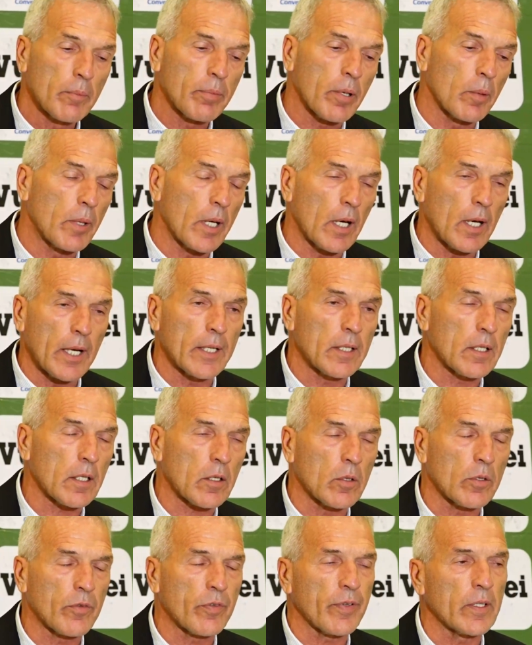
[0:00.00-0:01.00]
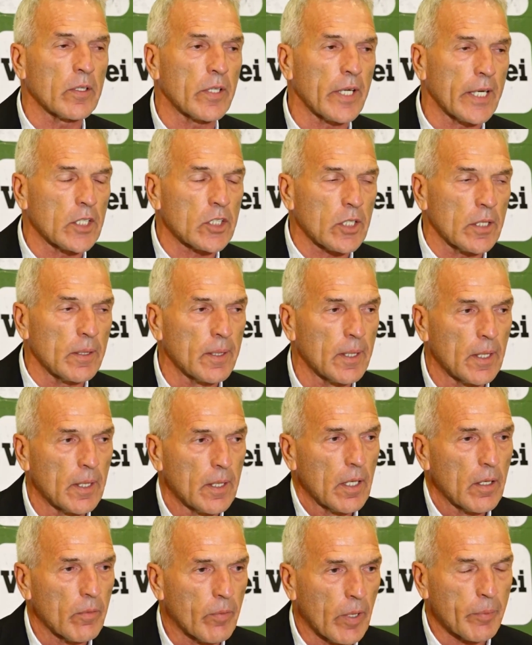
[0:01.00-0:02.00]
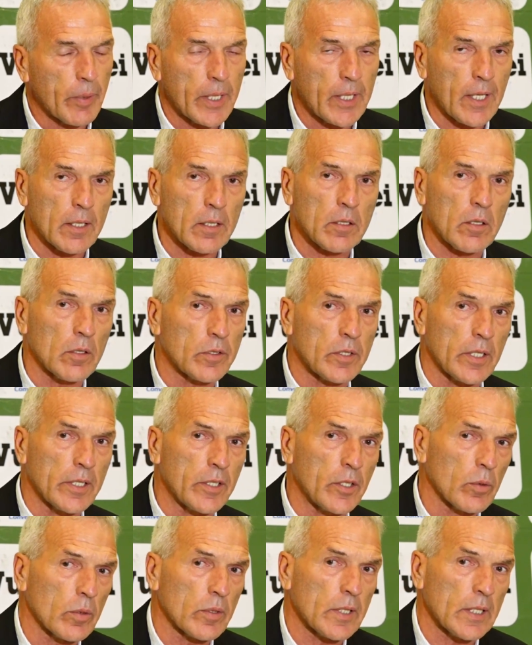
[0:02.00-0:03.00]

probably laid a good foundation where we can continue.